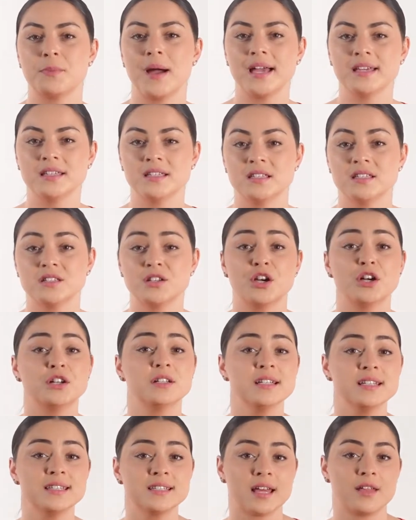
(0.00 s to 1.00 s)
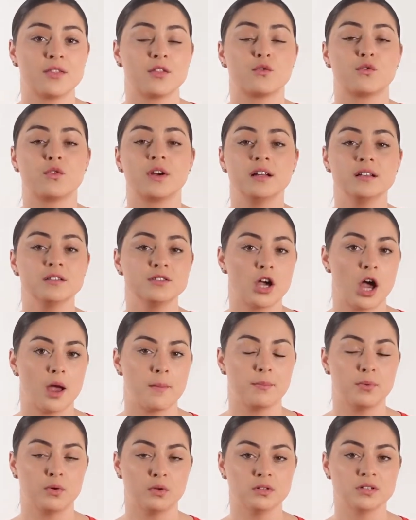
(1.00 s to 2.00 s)
patterns to understand the
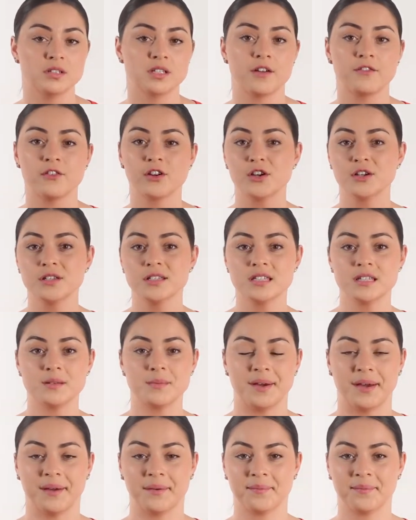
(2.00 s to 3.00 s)
real-time pulse of a customer.